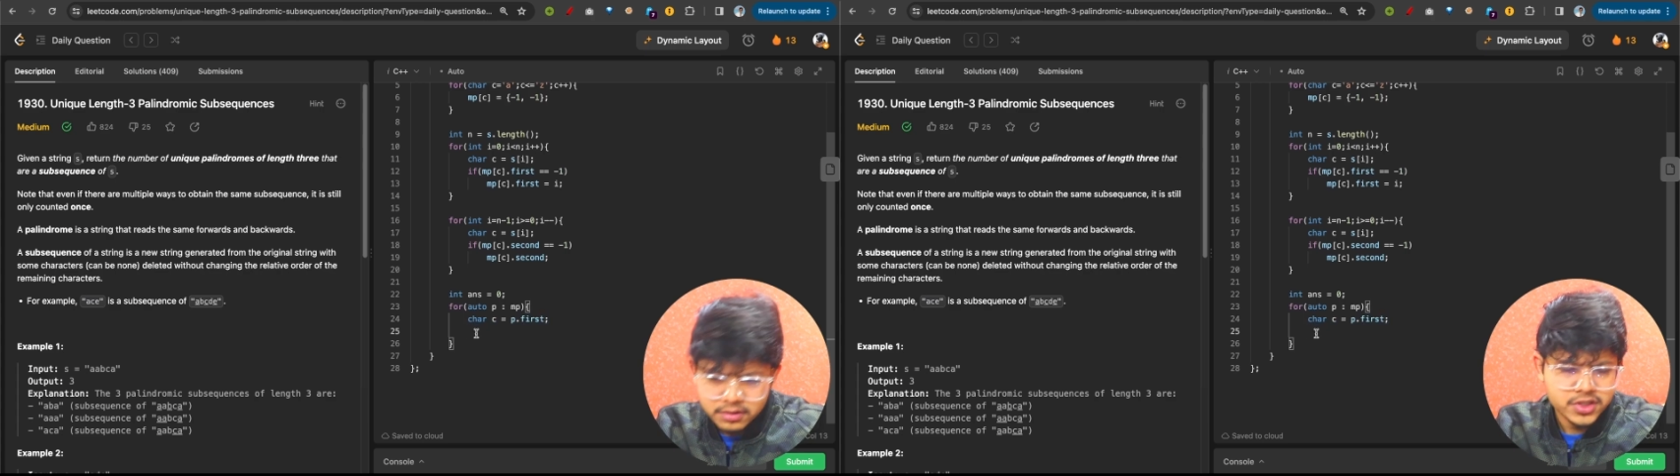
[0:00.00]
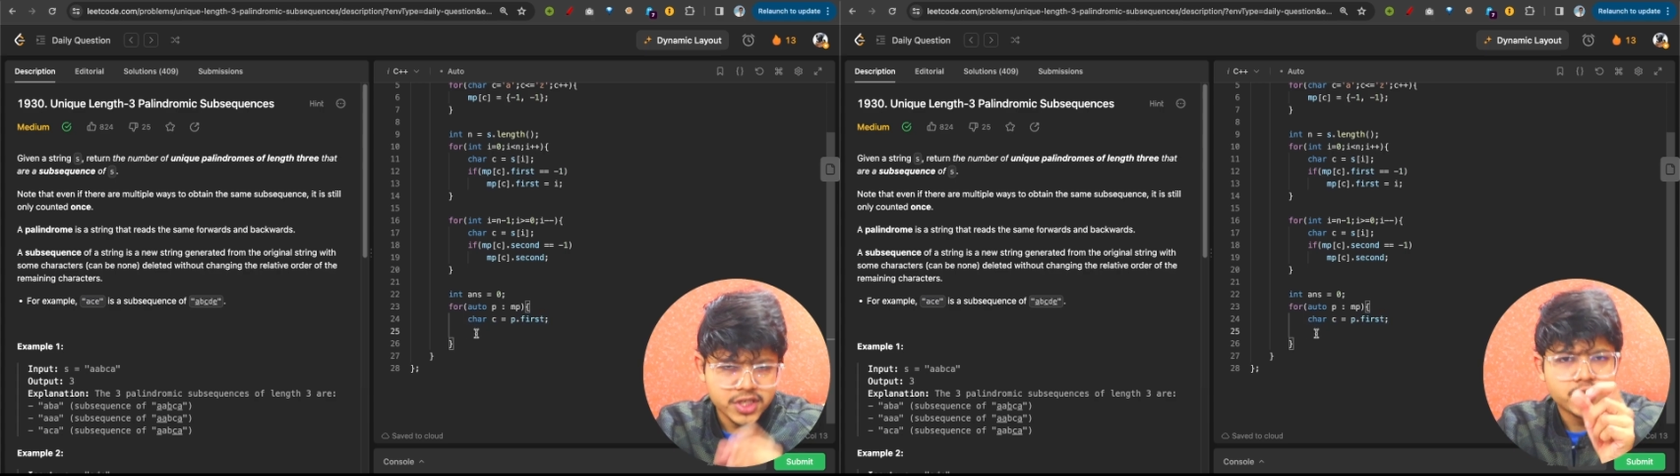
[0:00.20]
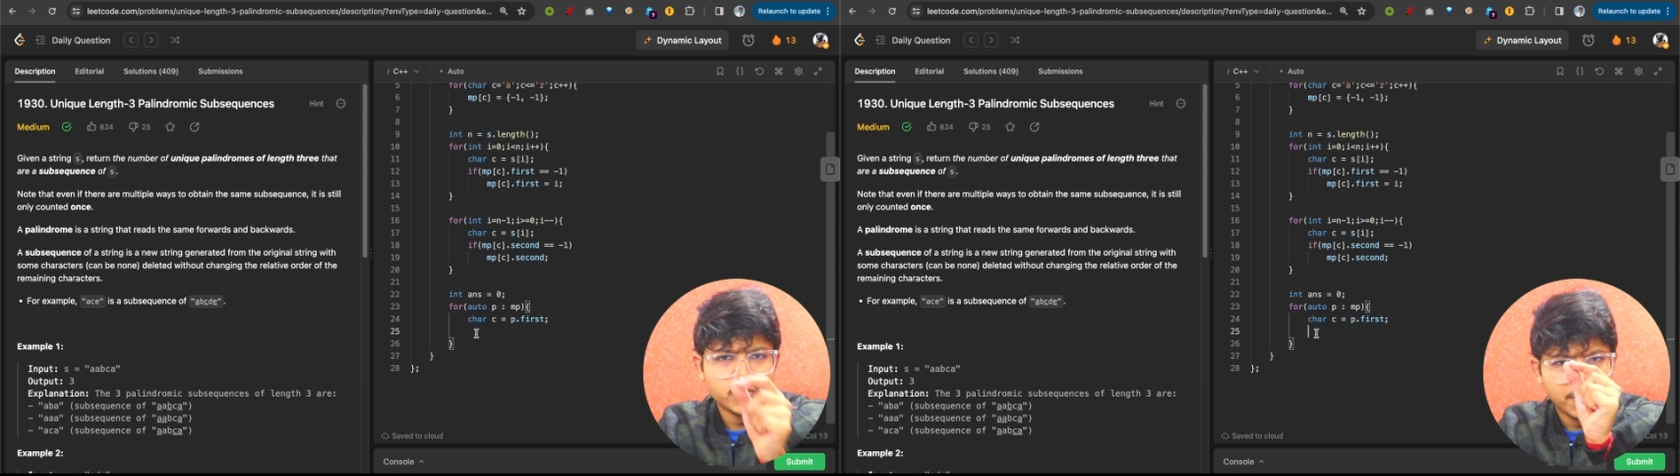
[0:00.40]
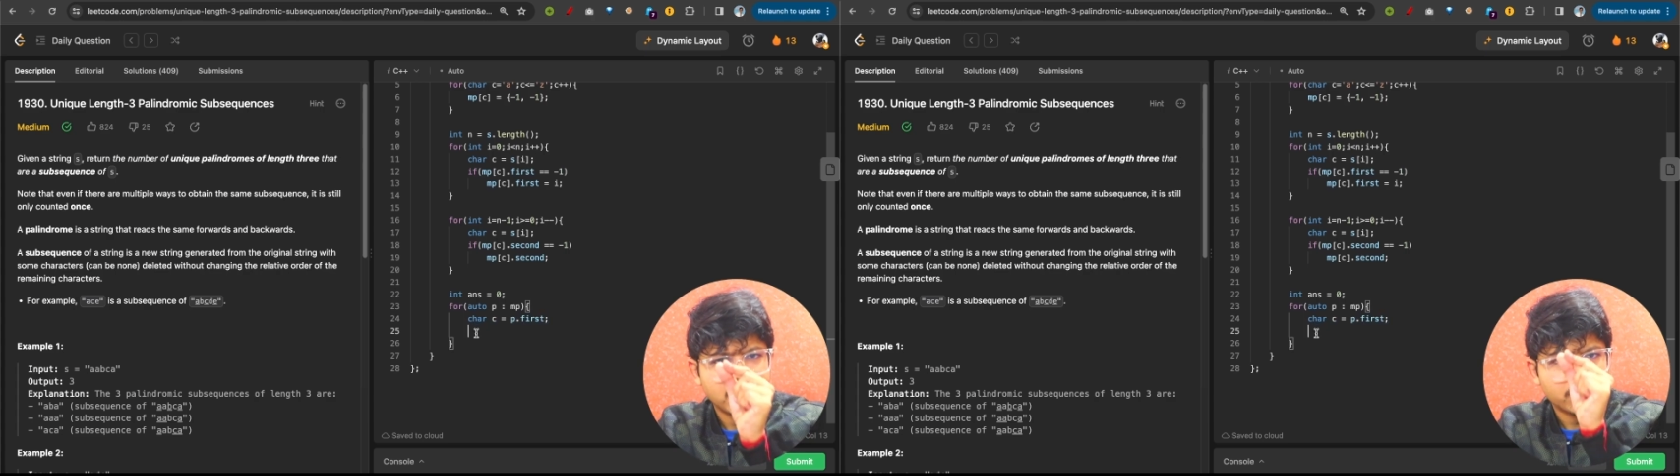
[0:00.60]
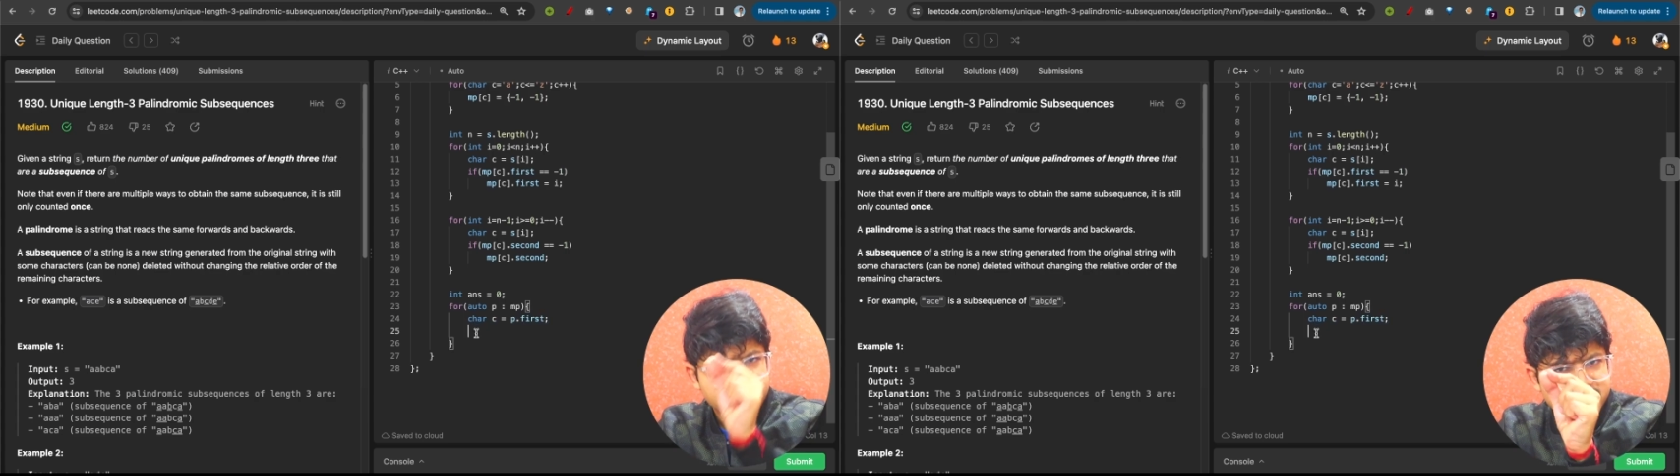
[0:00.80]
just to
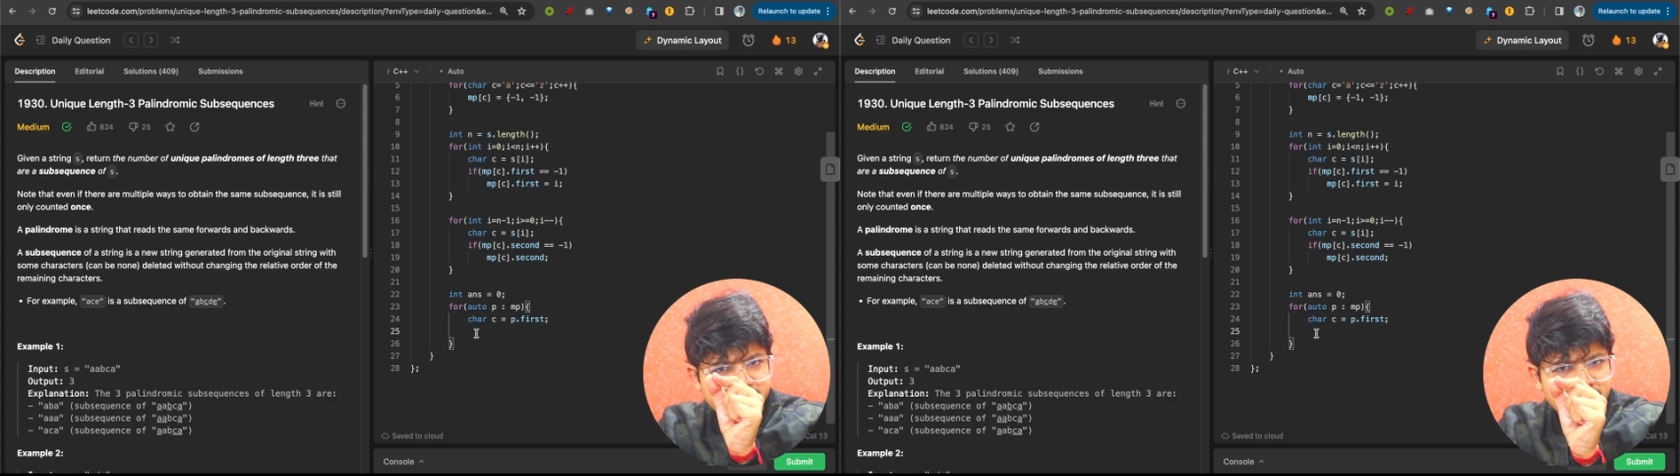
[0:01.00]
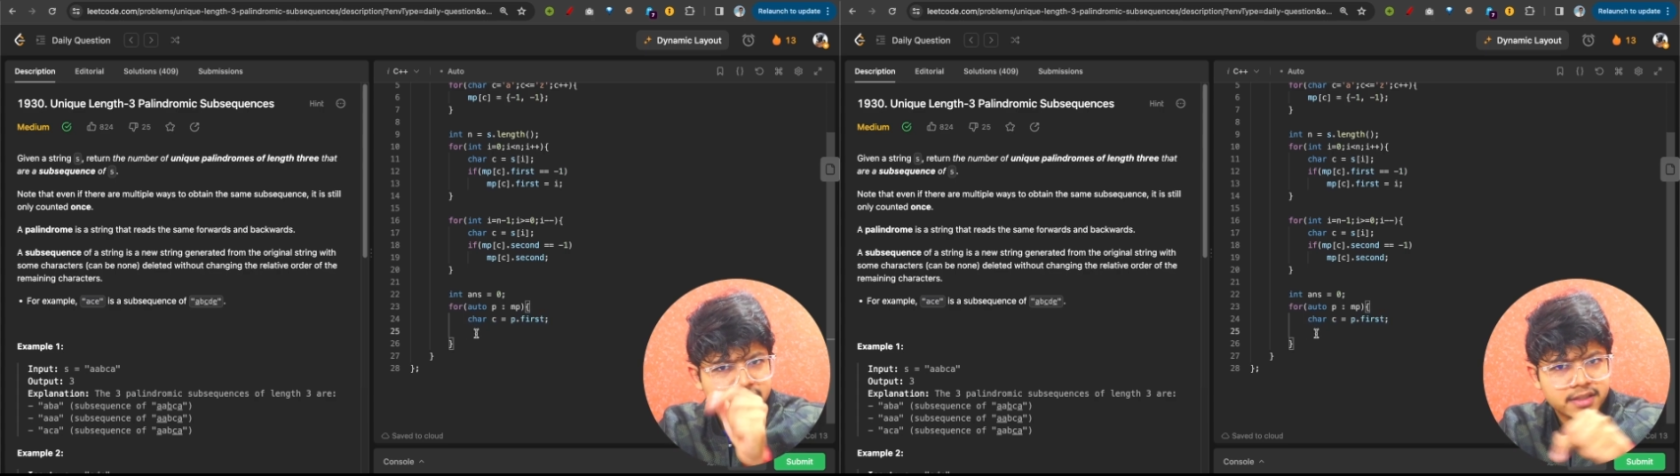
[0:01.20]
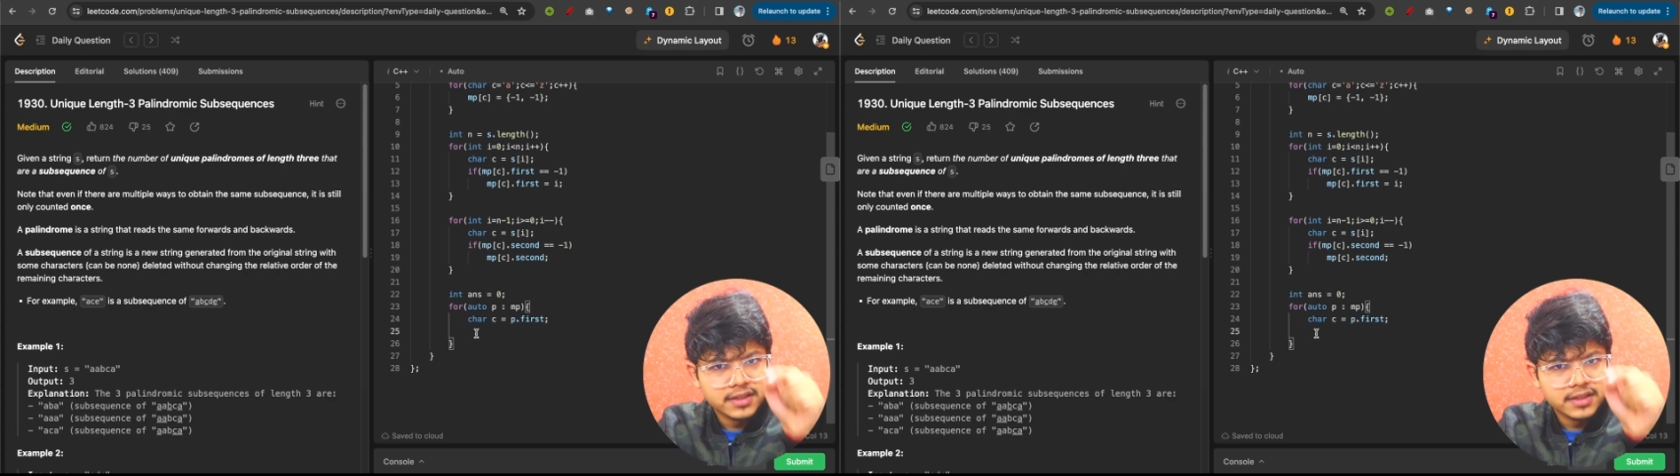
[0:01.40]
print, okay, C,